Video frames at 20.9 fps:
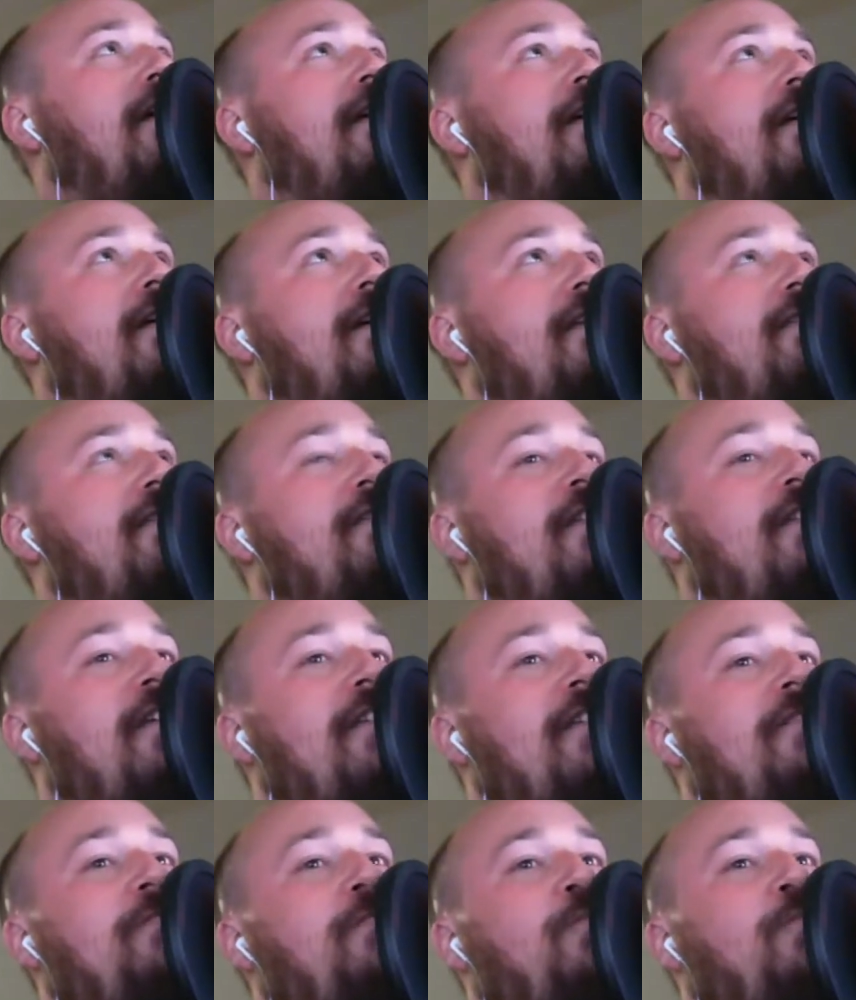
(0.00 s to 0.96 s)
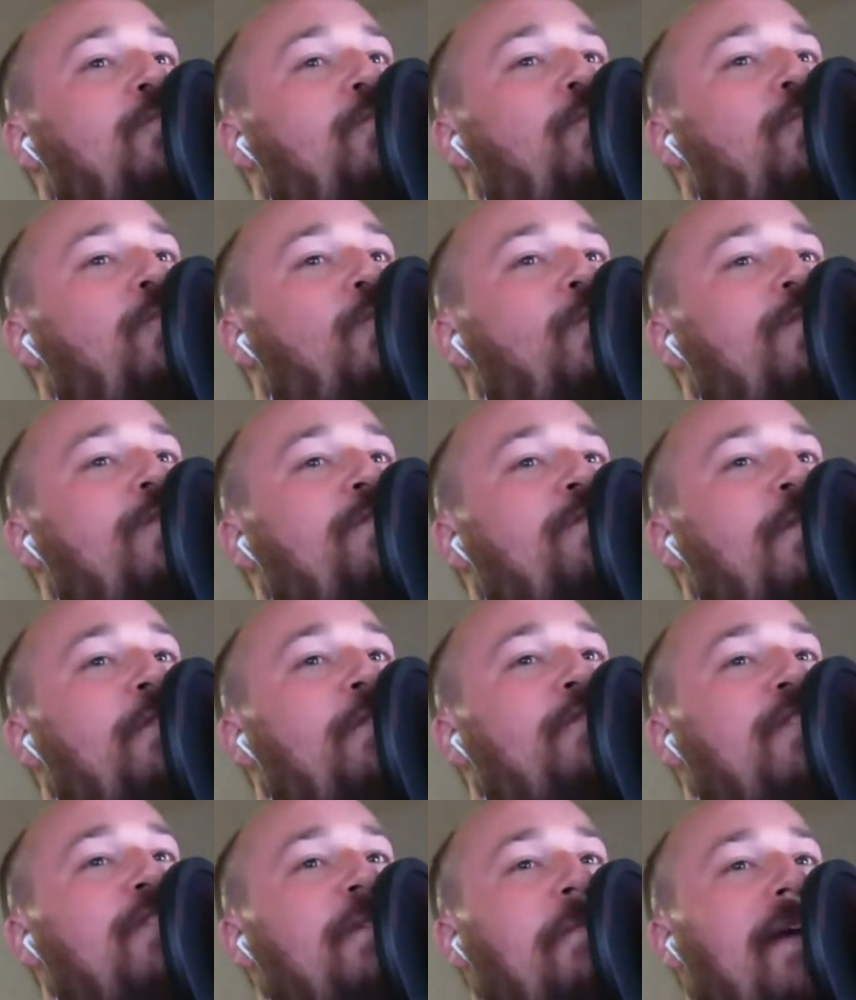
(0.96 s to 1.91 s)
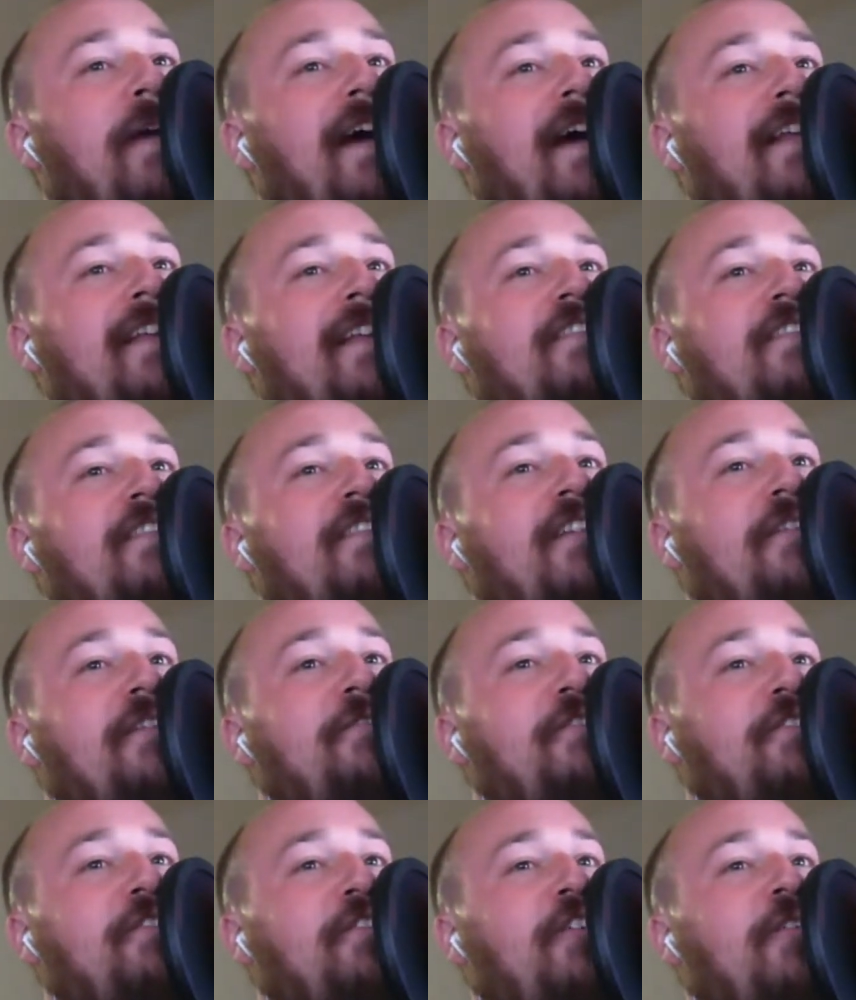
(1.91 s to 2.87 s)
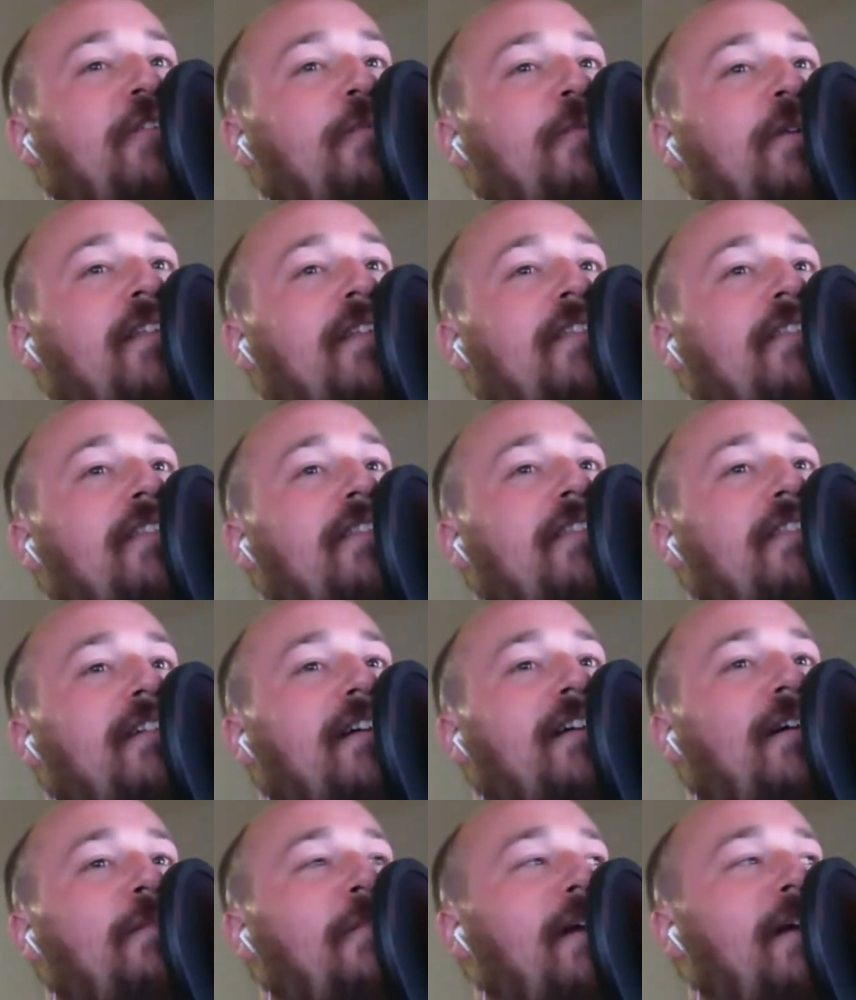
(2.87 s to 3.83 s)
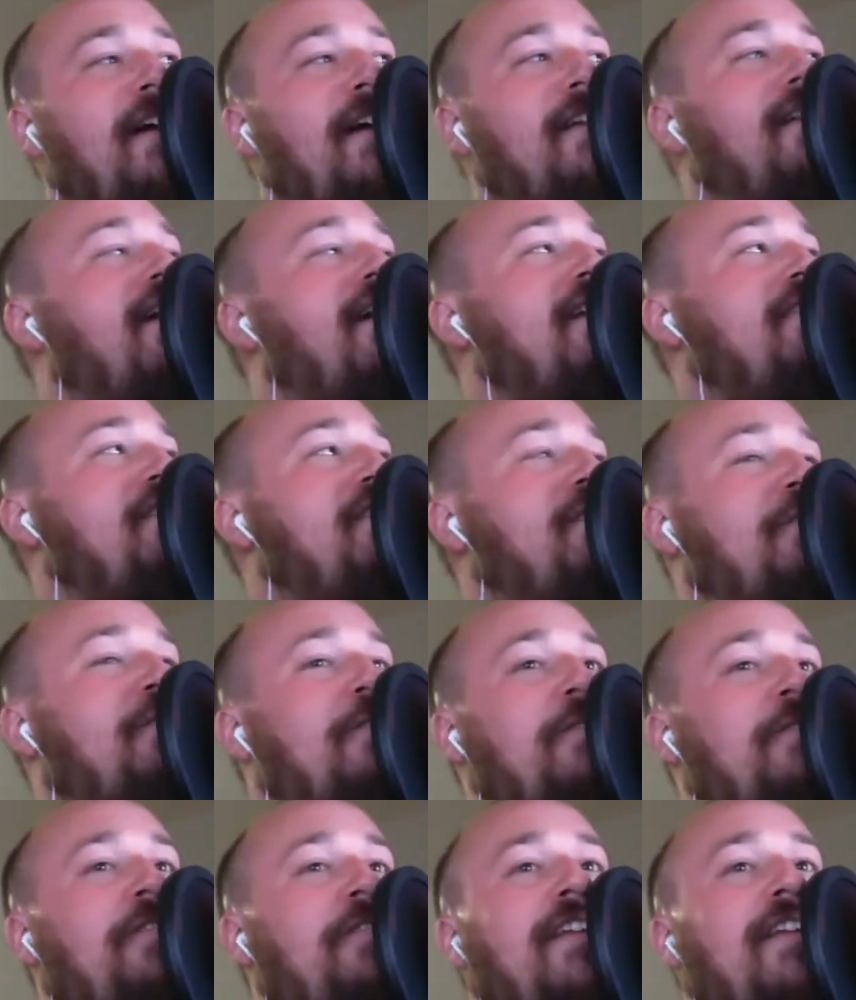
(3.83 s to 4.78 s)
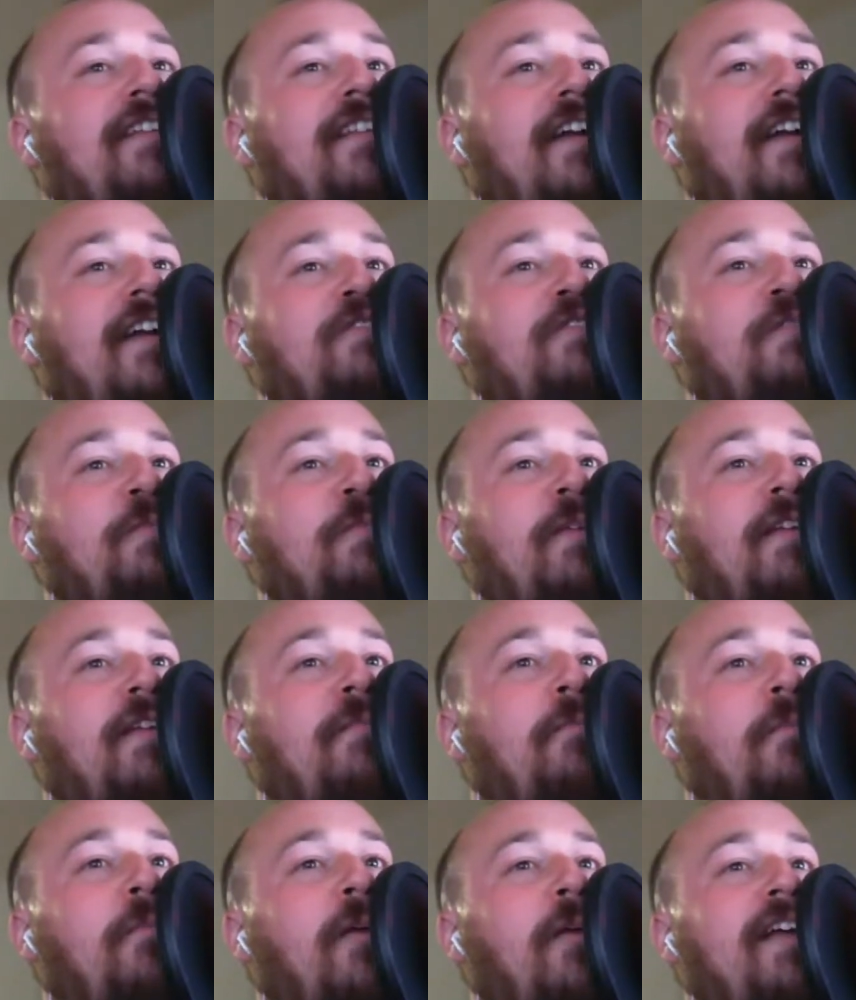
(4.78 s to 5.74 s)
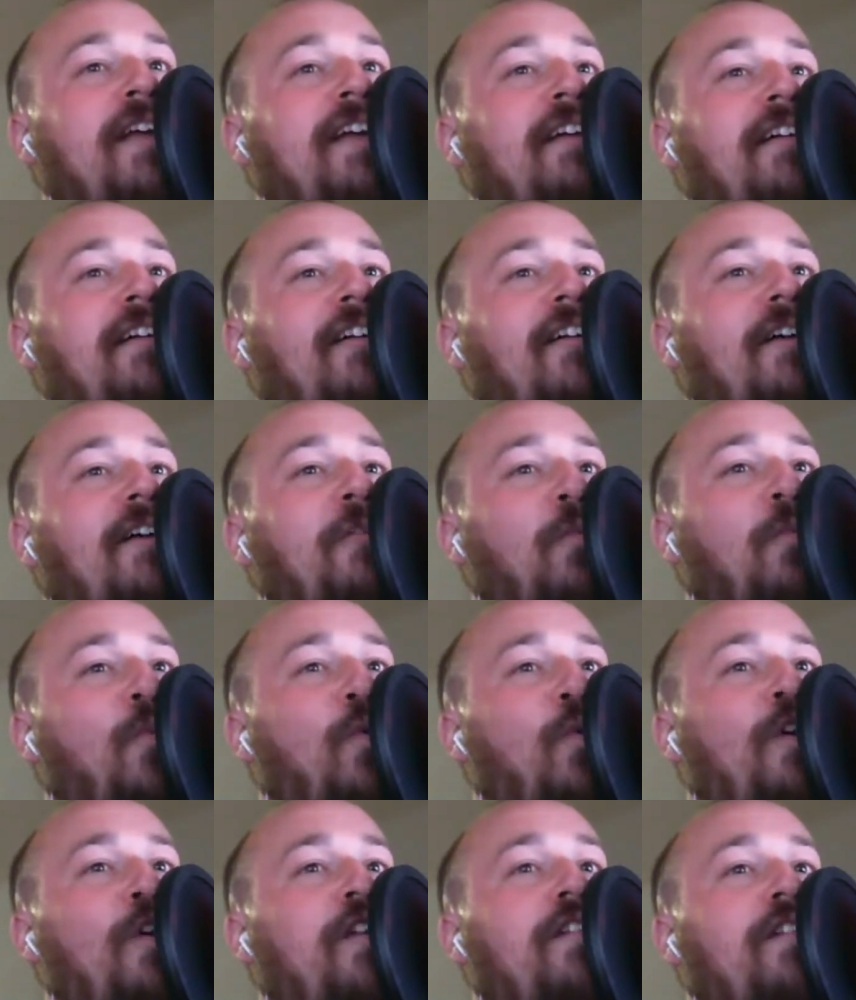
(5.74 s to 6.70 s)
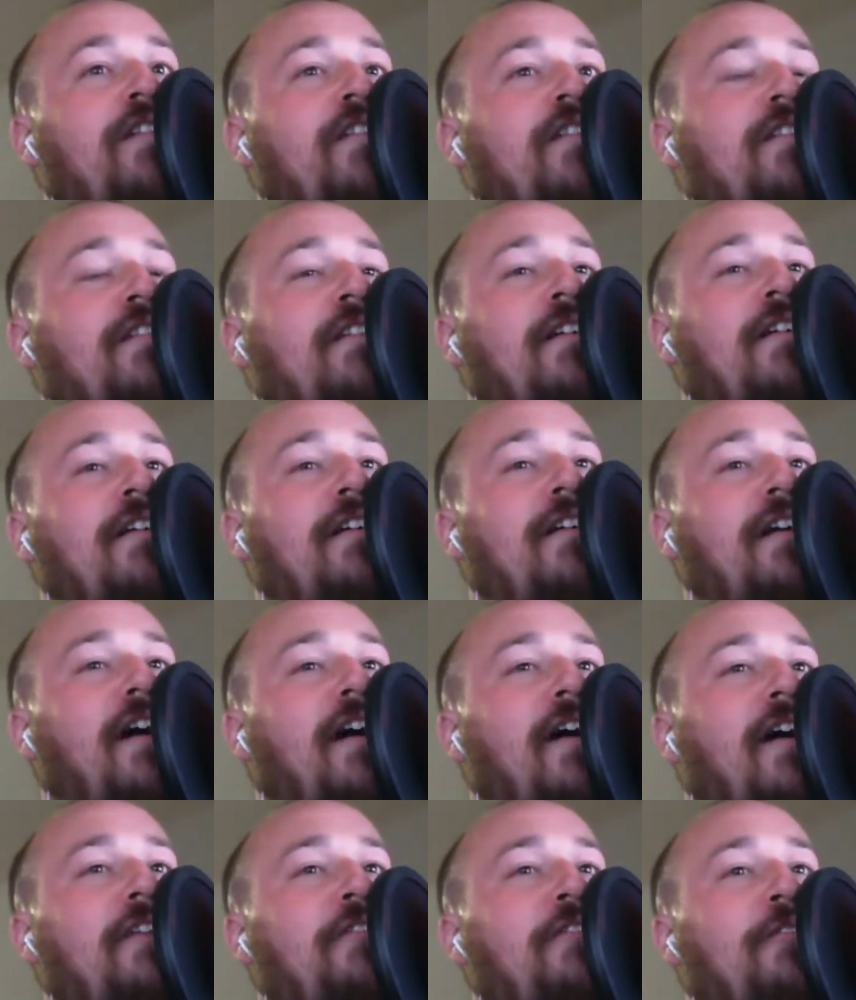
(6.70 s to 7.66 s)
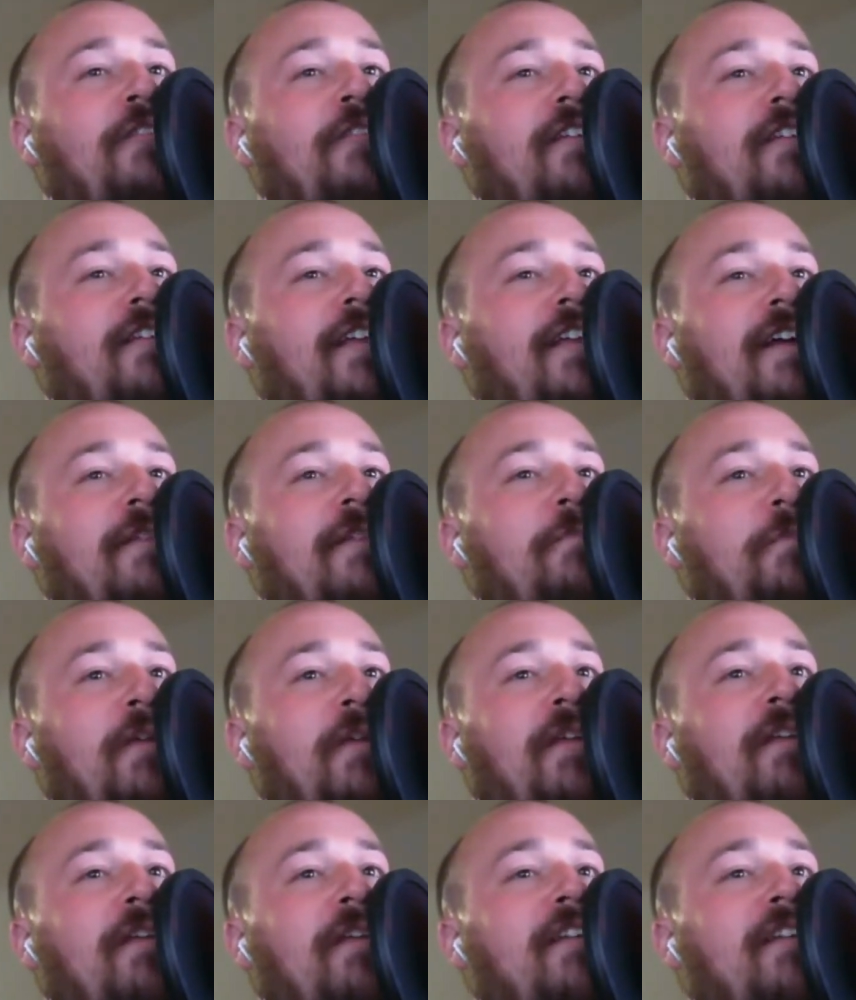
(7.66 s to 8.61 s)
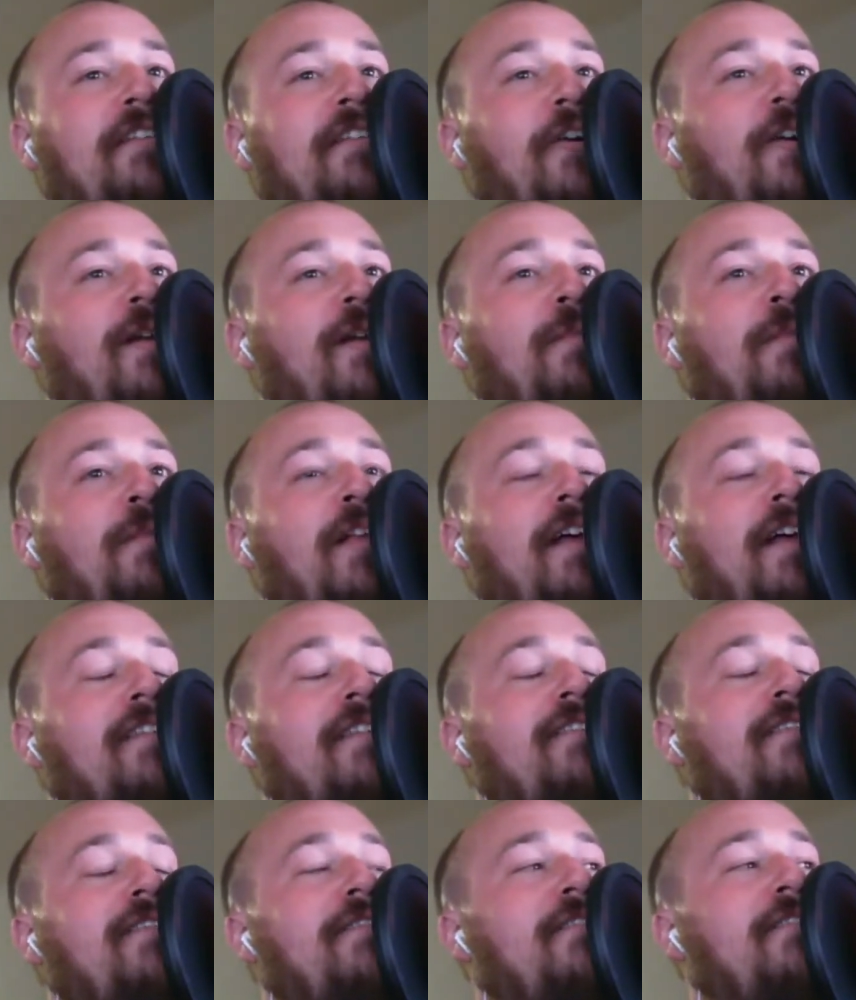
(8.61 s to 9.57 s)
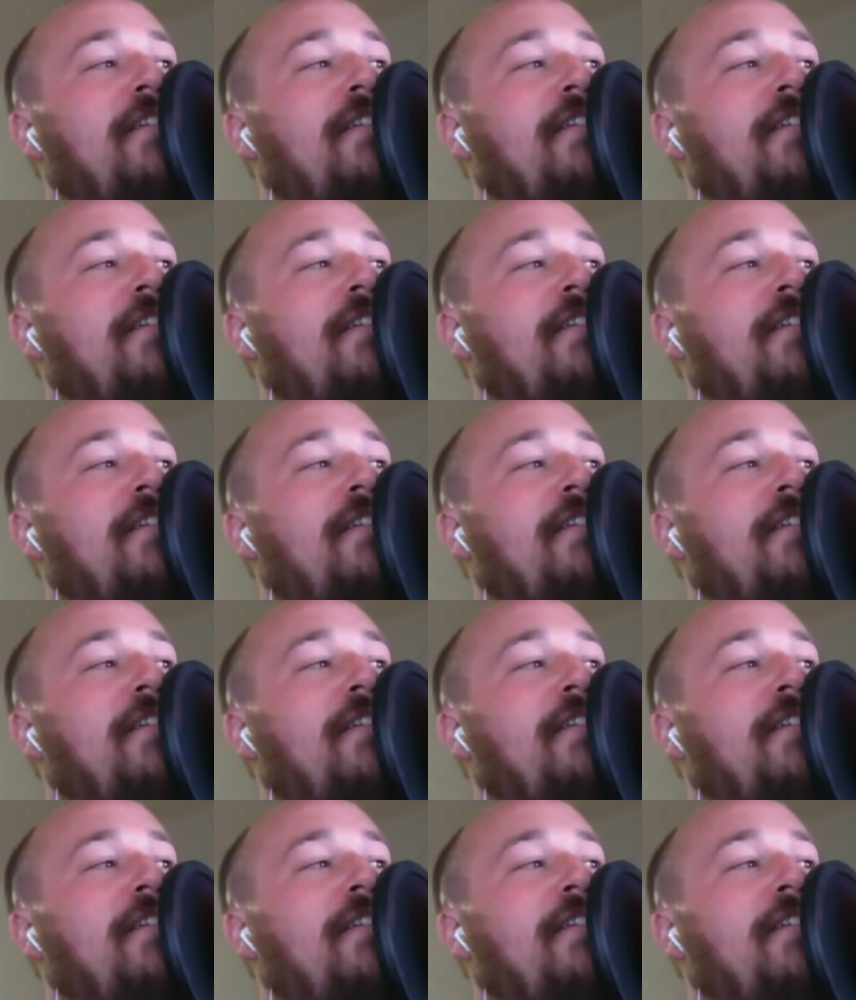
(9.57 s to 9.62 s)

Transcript: It was mostly pallet stuff to start with. I still don't think that I've spent money on wood other than like pin and turning blanks.